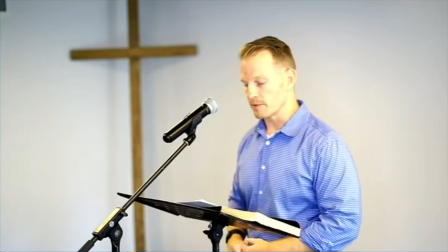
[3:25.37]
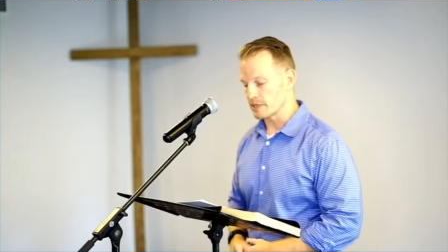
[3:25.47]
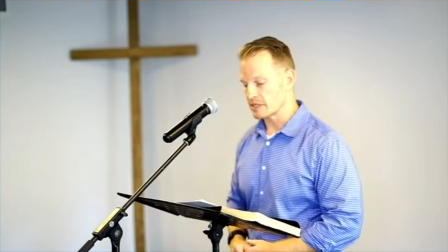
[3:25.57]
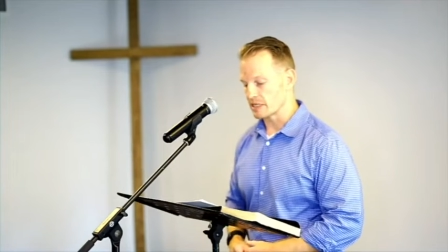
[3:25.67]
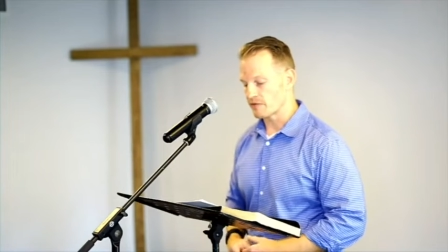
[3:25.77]
He
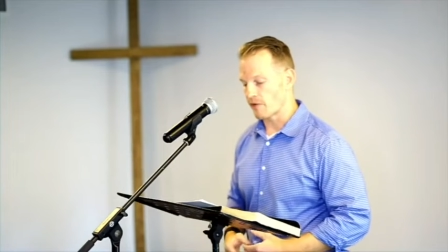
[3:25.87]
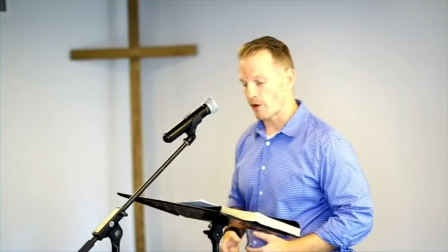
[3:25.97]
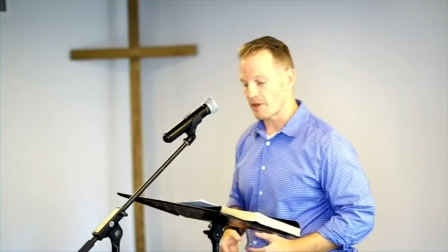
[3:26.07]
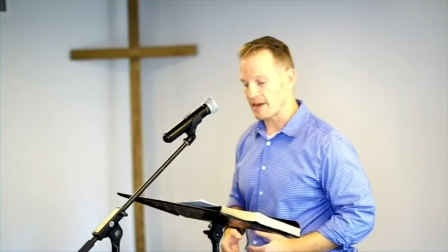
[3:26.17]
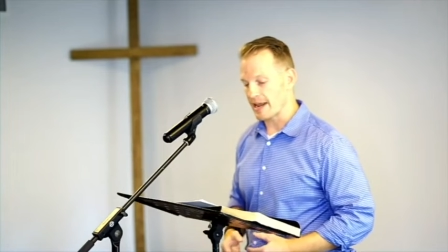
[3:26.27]
says, for
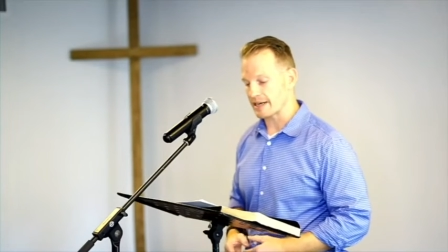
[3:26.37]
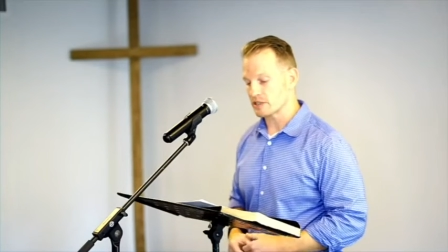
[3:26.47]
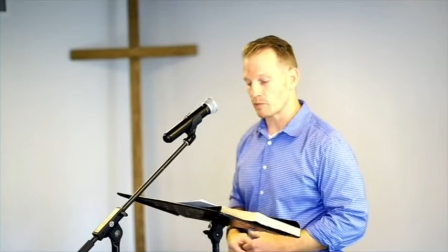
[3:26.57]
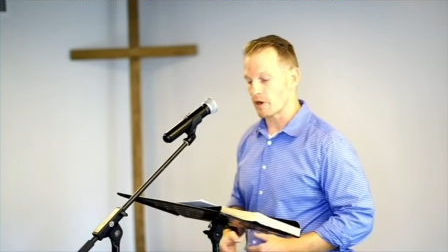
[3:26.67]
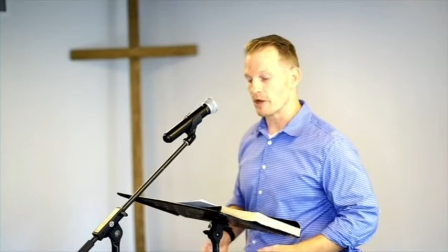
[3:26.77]
the
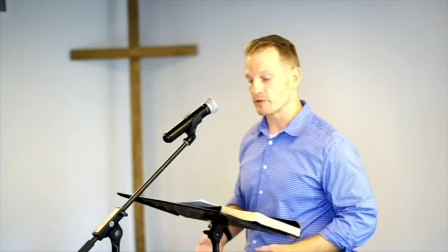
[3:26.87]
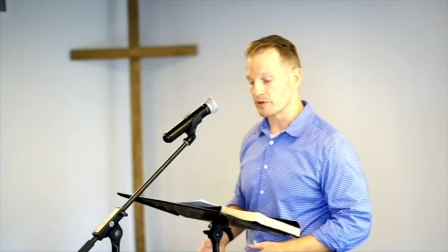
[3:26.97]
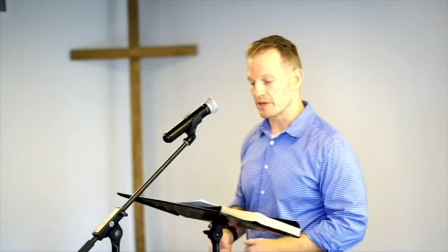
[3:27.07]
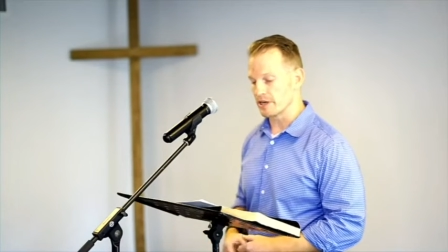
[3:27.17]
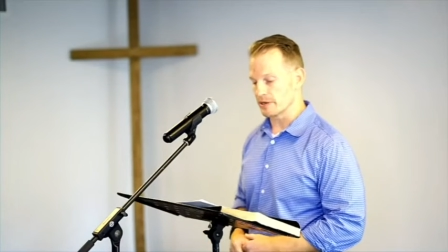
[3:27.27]
next 100
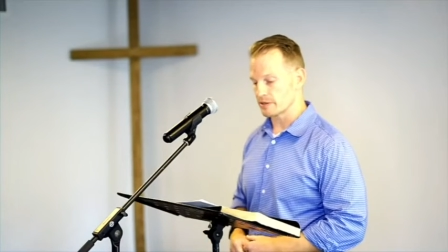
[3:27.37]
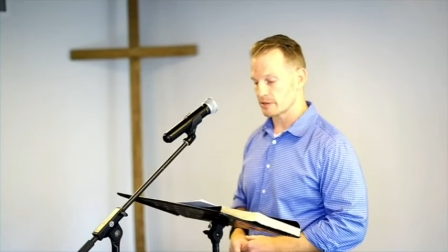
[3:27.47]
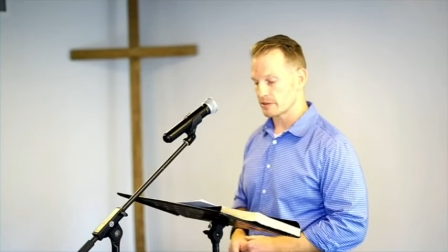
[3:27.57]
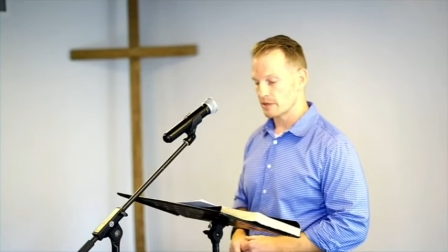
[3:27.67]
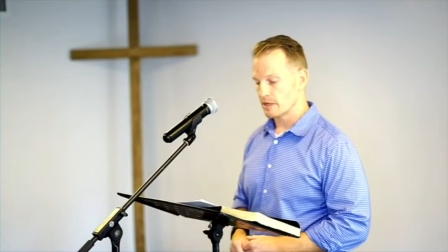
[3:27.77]
years,
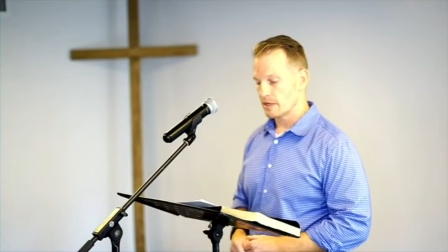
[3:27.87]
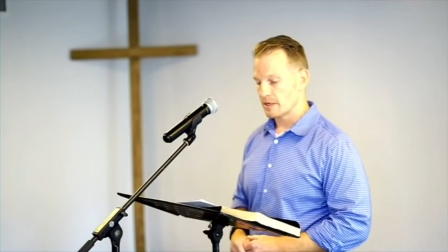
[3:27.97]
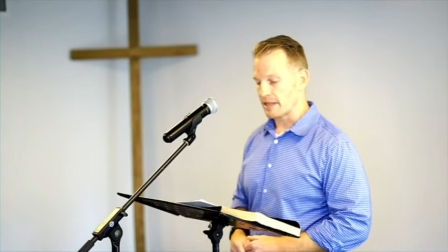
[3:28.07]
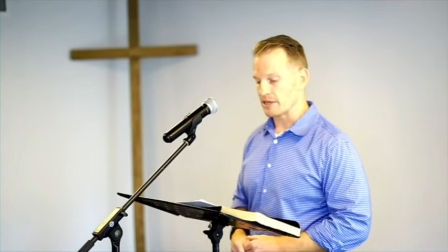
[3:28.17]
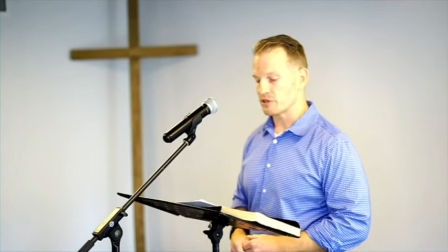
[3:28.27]

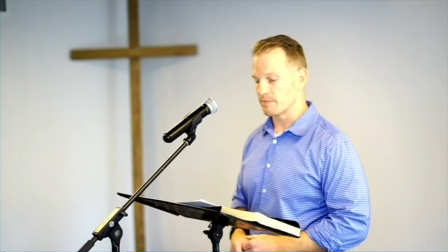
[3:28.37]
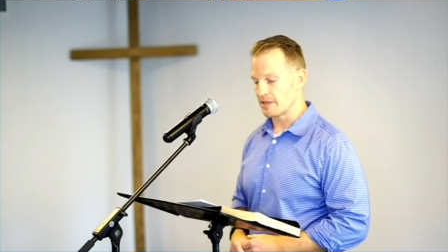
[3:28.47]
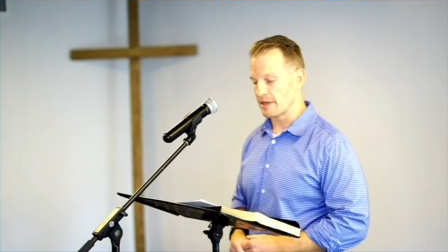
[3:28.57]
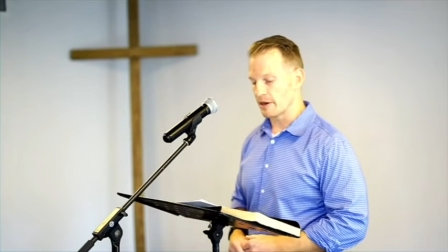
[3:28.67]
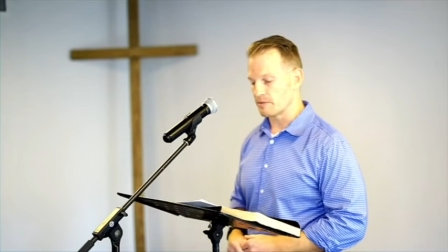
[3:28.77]
that should be
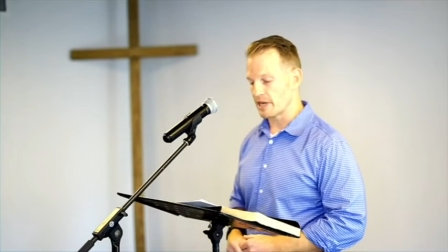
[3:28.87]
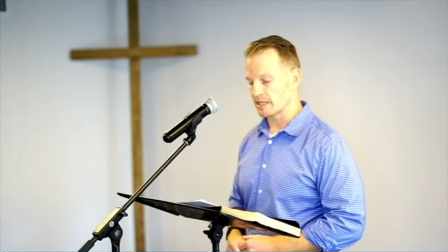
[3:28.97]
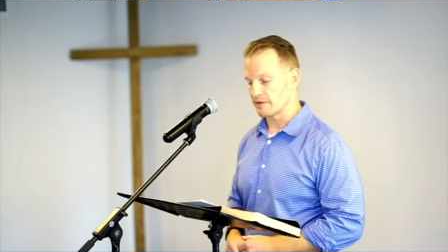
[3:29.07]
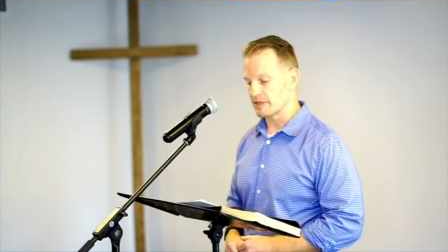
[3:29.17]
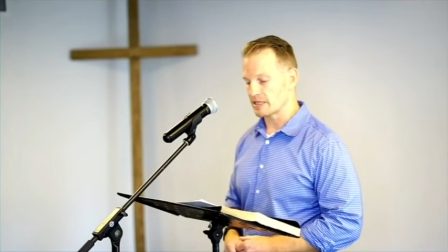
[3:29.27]
their
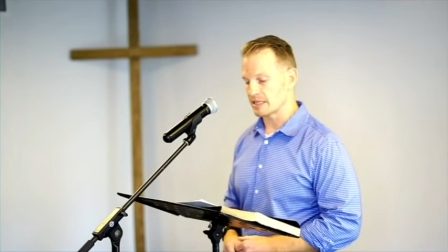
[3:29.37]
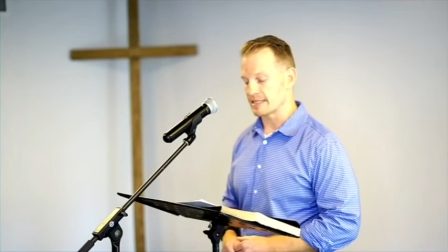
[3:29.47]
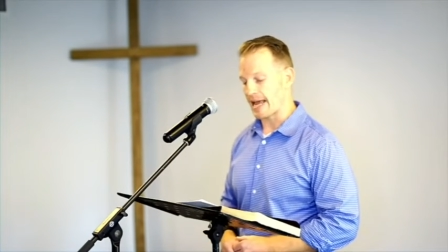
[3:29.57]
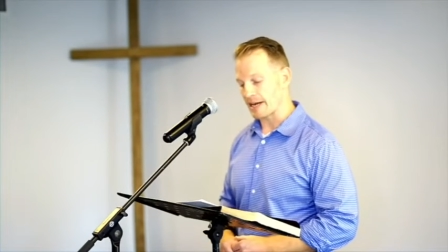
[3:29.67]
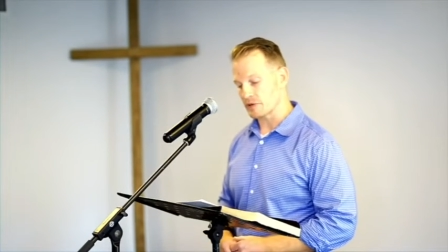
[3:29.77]
objective. He says,
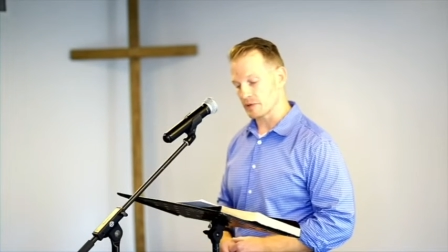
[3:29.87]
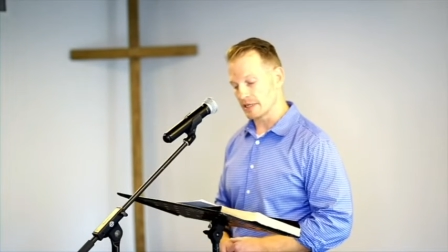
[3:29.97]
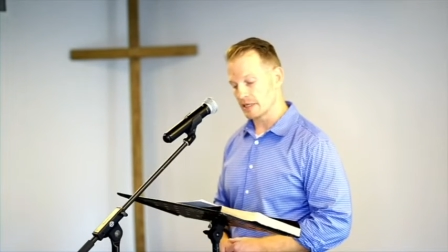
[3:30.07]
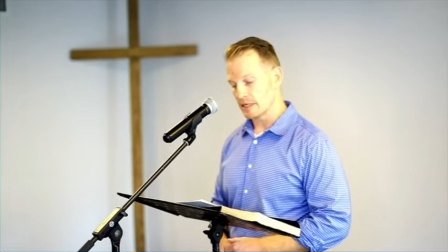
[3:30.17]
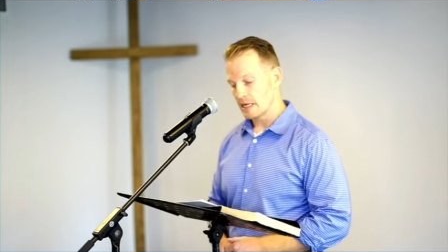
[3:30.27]

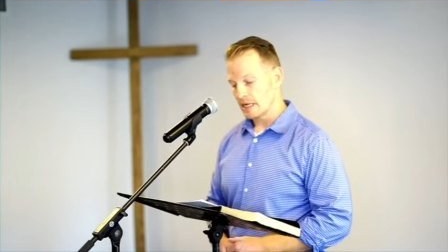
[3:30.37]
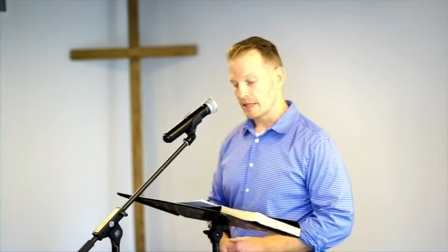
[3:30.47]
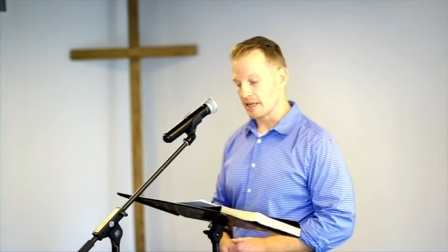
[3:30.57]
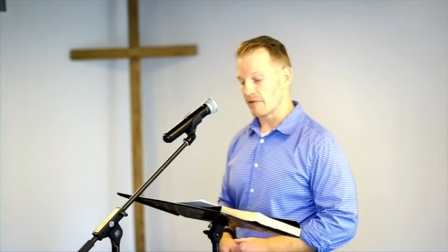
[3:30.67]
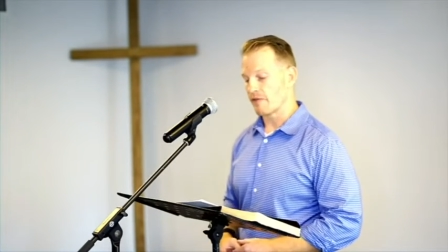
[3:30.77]
naturally,
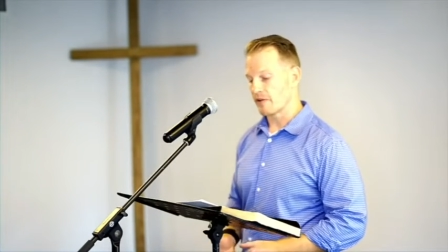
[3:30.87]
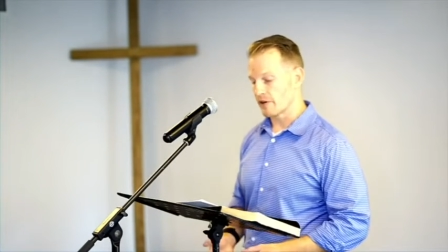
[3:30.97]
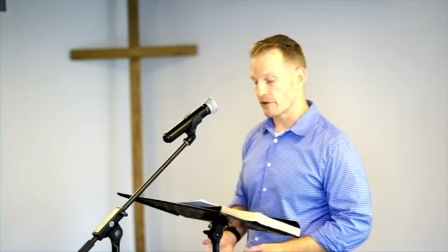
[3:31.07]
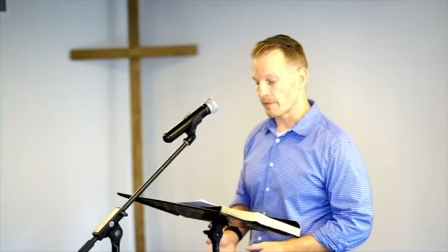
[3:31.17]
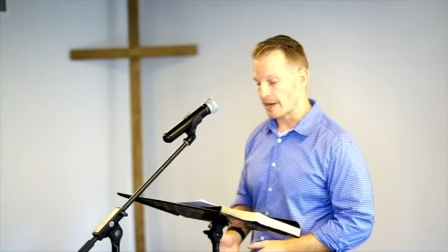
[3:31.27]
the
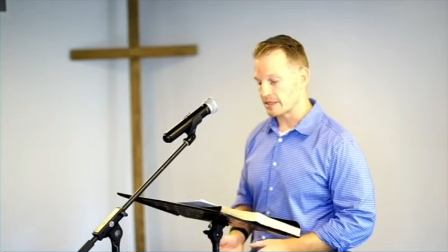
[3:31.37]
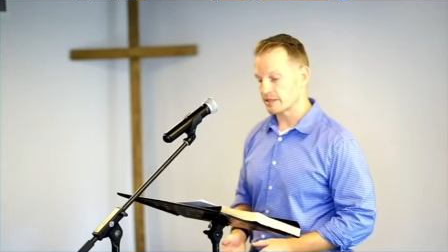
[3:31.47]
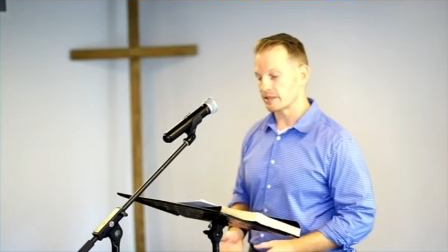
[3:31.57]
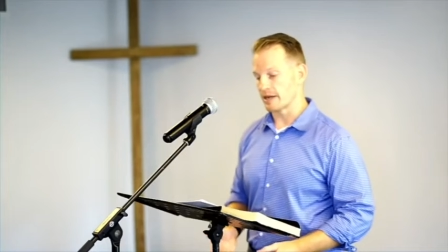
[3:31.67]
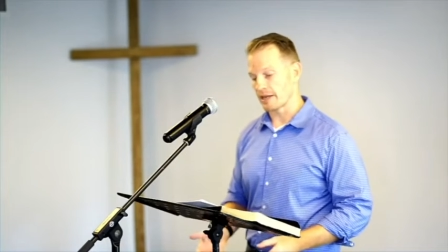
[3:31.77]
inferior
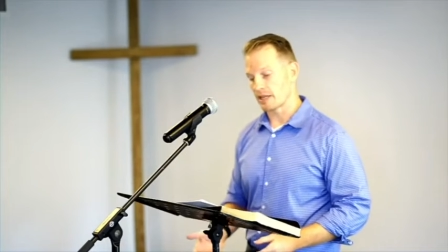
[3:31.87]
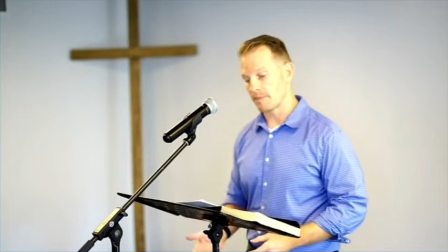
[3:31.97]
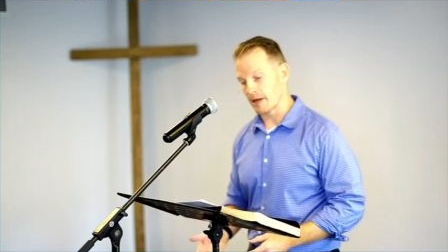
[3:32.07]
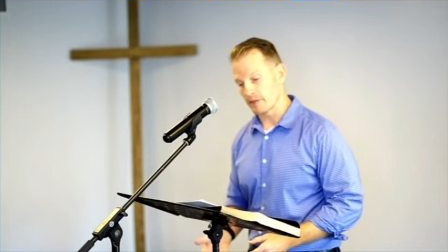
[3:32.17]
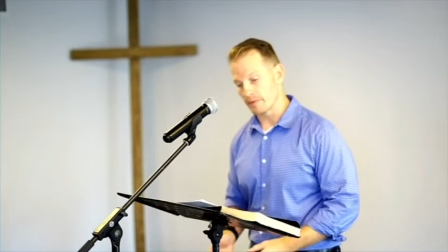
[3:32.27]
races that
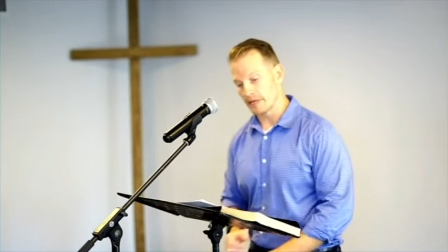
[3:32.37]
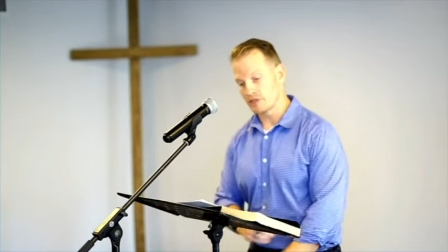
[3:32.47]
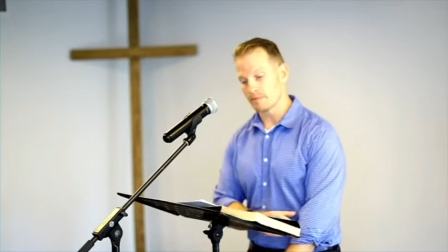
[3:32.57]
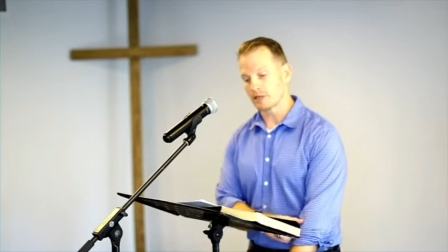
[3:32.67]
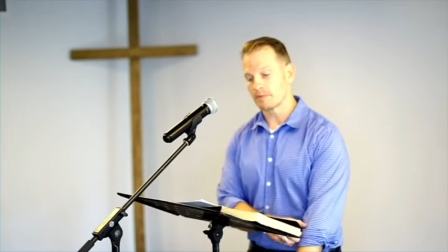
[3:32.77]
occupied the
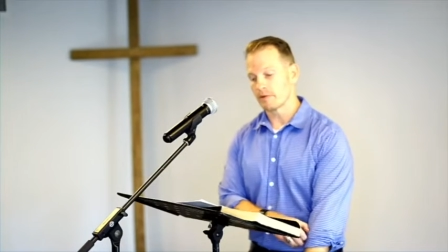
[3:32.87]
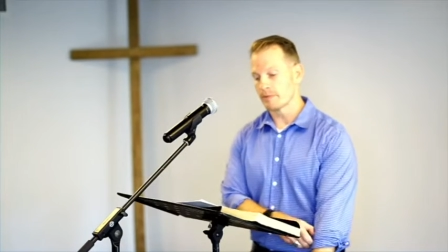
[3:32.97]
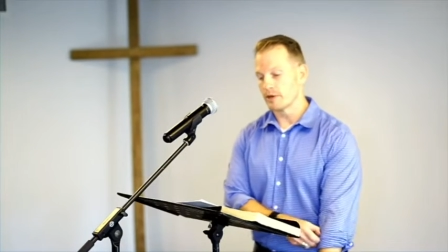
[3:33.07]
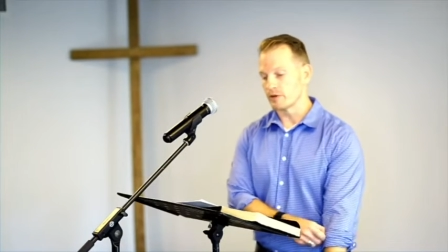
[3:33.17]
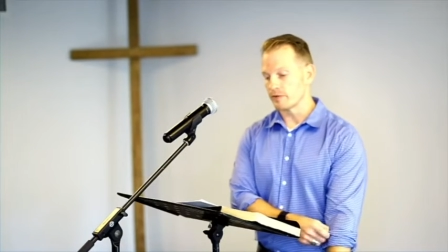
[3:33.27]
region must be
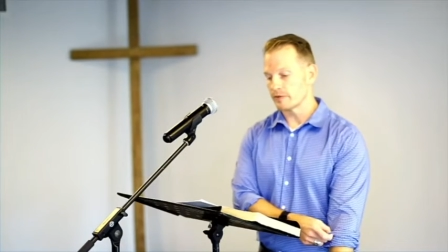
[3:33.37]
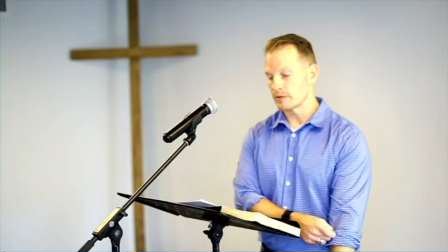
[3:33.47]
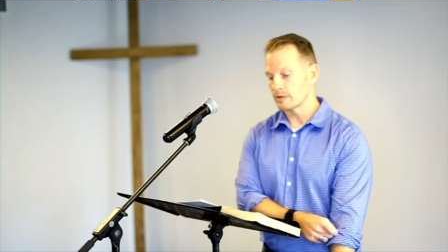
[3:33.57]
removed.